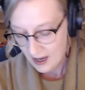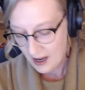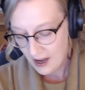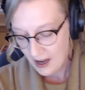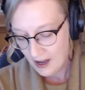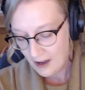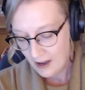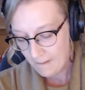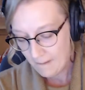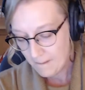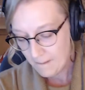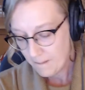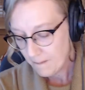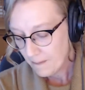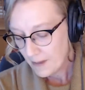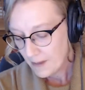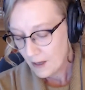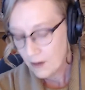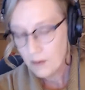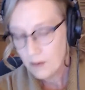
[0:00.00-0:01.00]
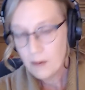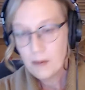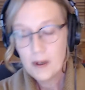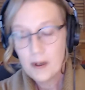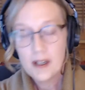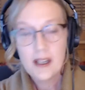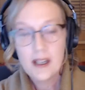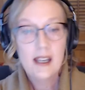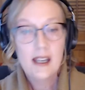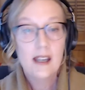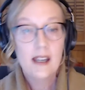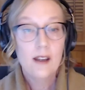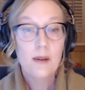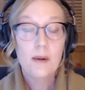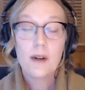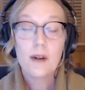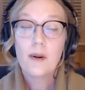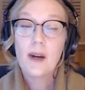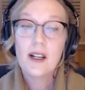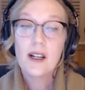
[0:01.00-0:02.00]
who
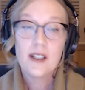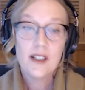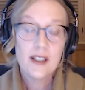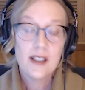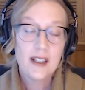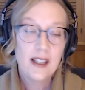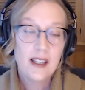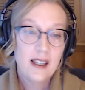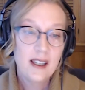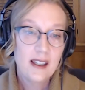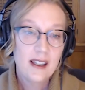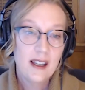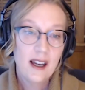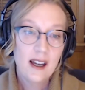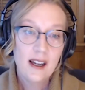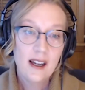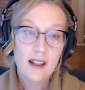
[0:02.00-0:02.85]
were questioning